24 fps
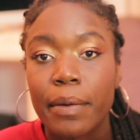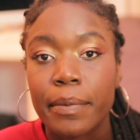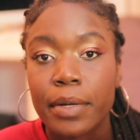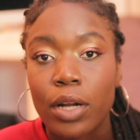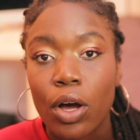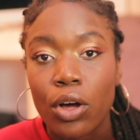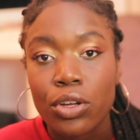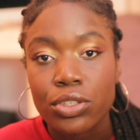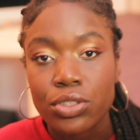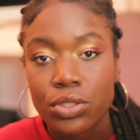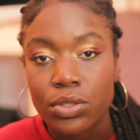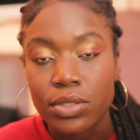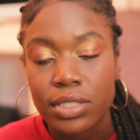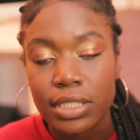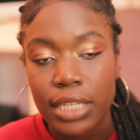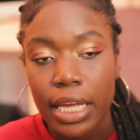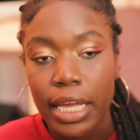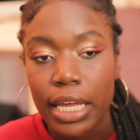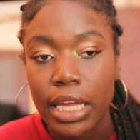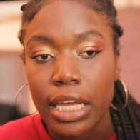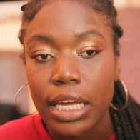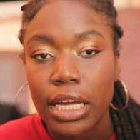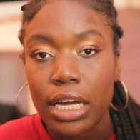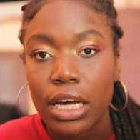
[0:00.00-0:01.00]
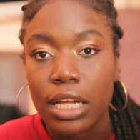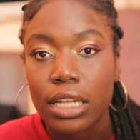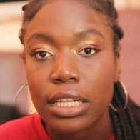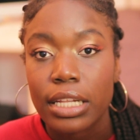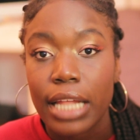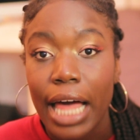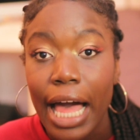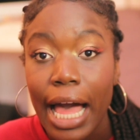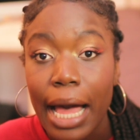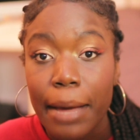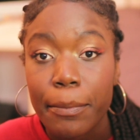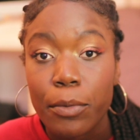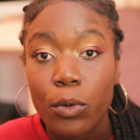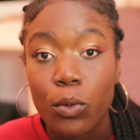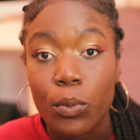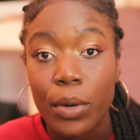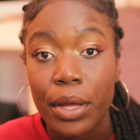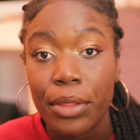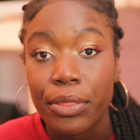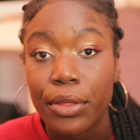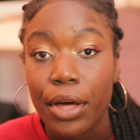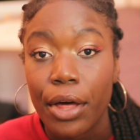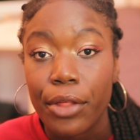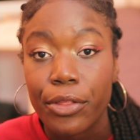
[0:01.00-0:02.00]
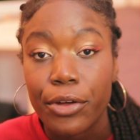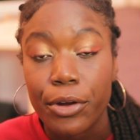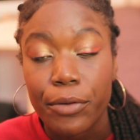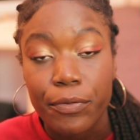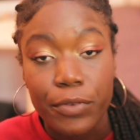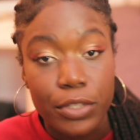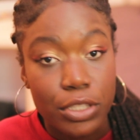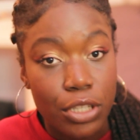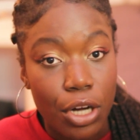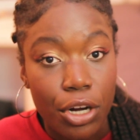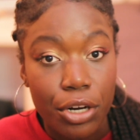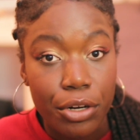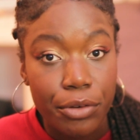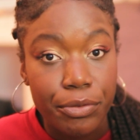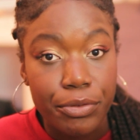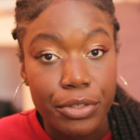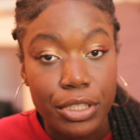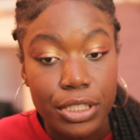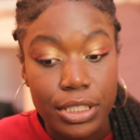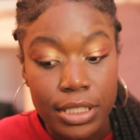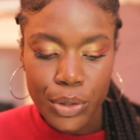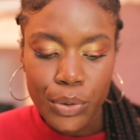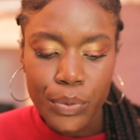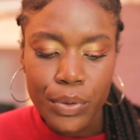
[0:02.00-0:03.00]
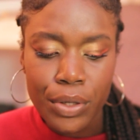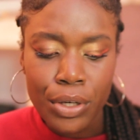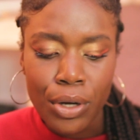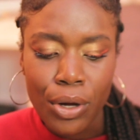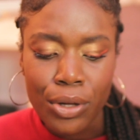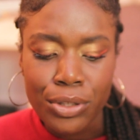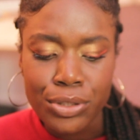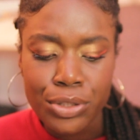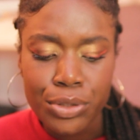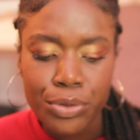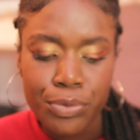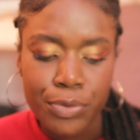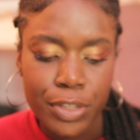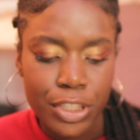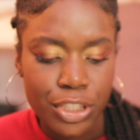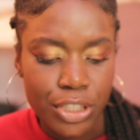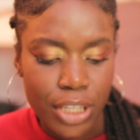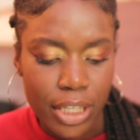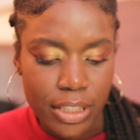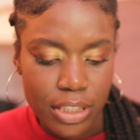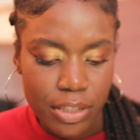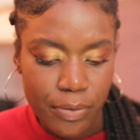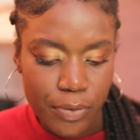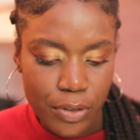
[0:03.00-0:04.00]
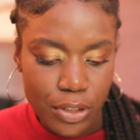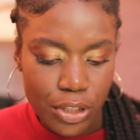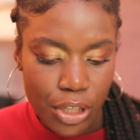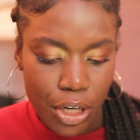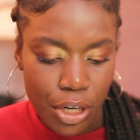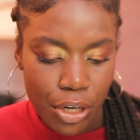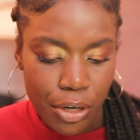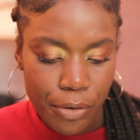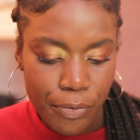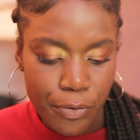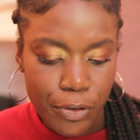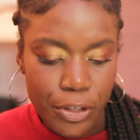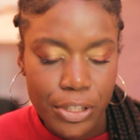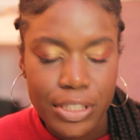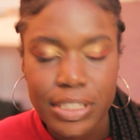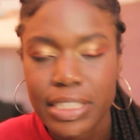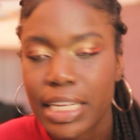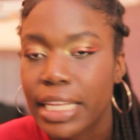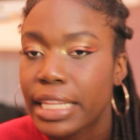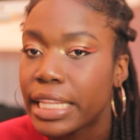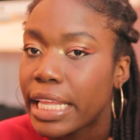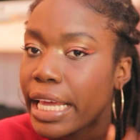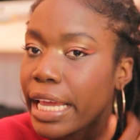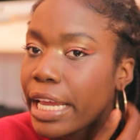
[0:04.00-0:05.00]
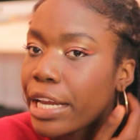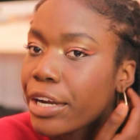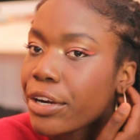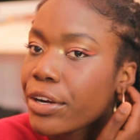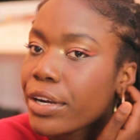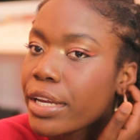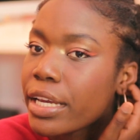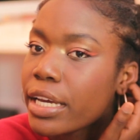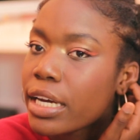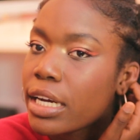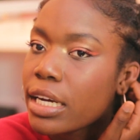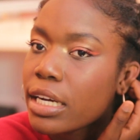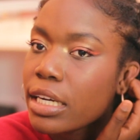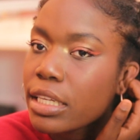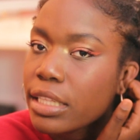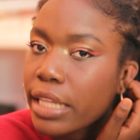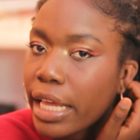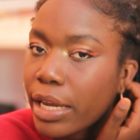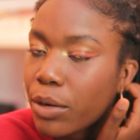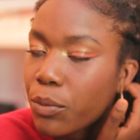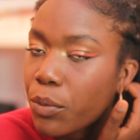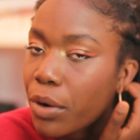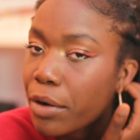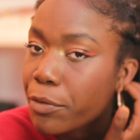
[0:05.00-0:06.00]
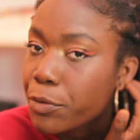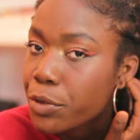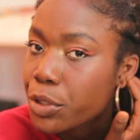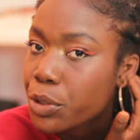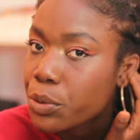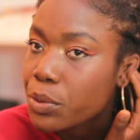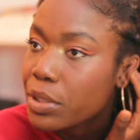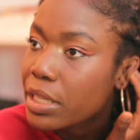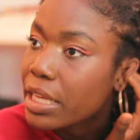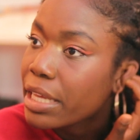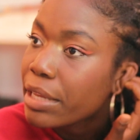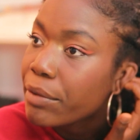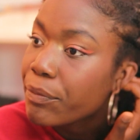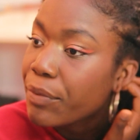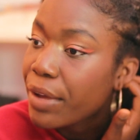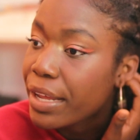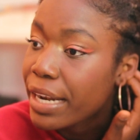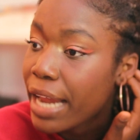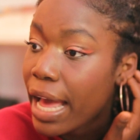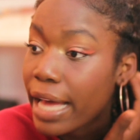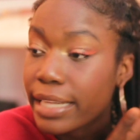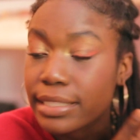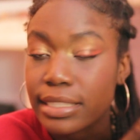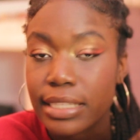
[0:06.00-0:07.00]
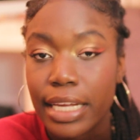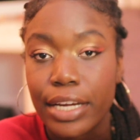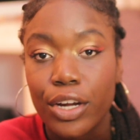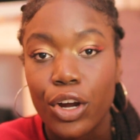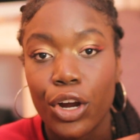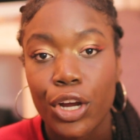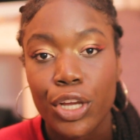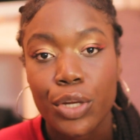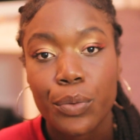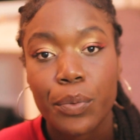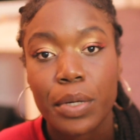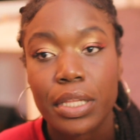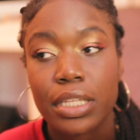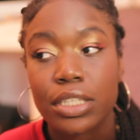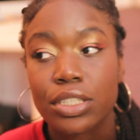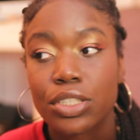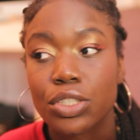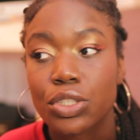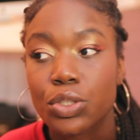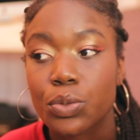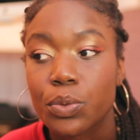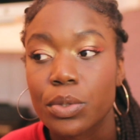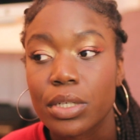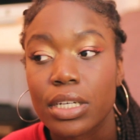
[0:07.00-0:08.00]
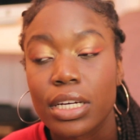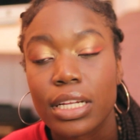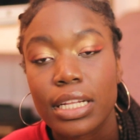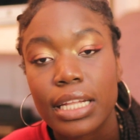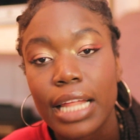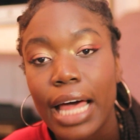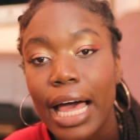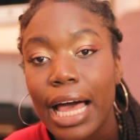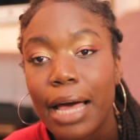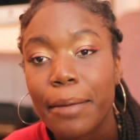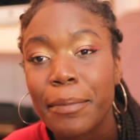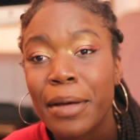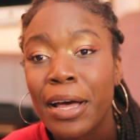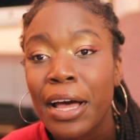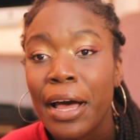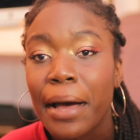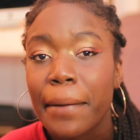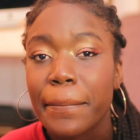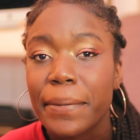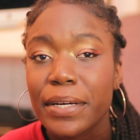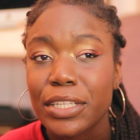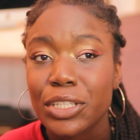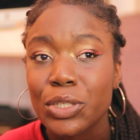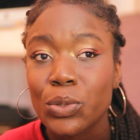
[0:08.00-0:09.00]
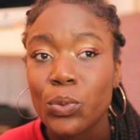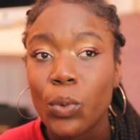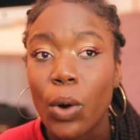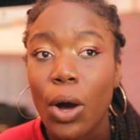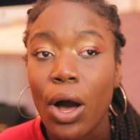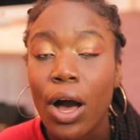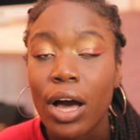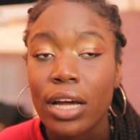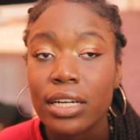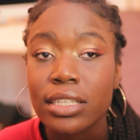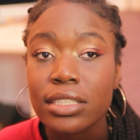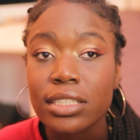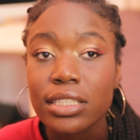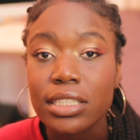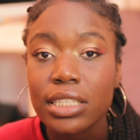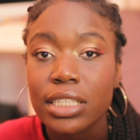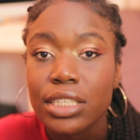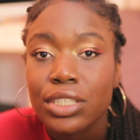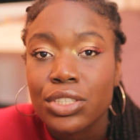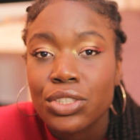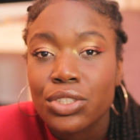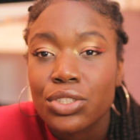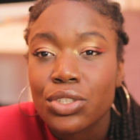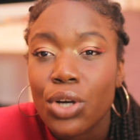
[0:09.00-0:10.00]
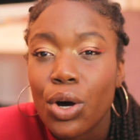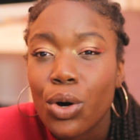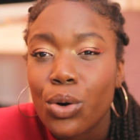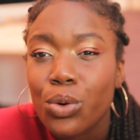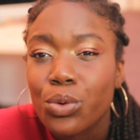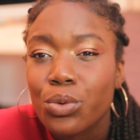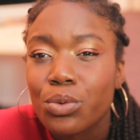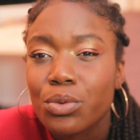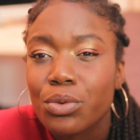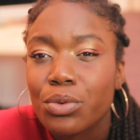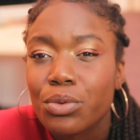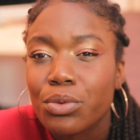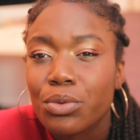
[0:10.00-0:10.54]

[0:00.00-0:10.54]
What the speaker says: would also say collab with other photographers. You can also reach out to photographers in the area, like wherever you live, and ask like, are you willing to do a collab? But you honestly don't